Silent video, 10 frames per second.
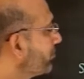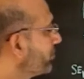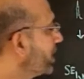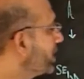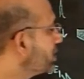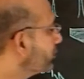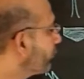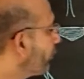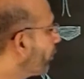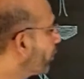from these
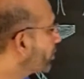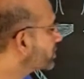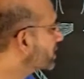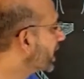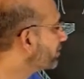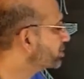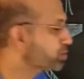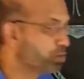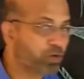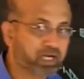4
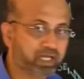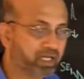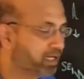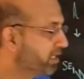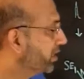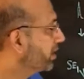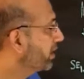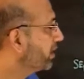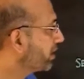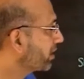synapses only.
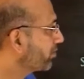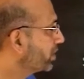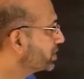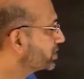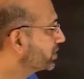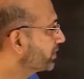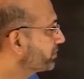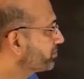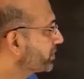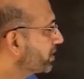In other words,
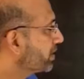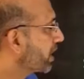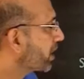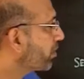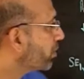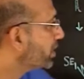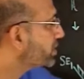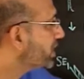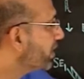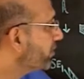the
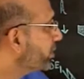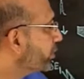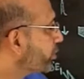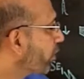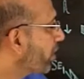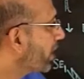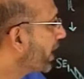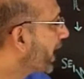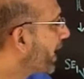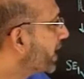recorded CA1 neuron
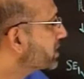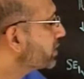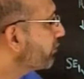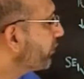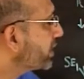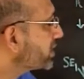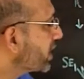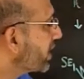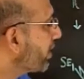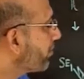has
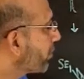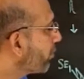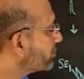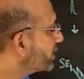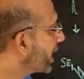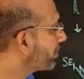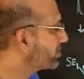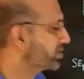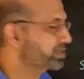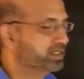fixed number of
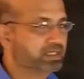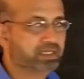synapses.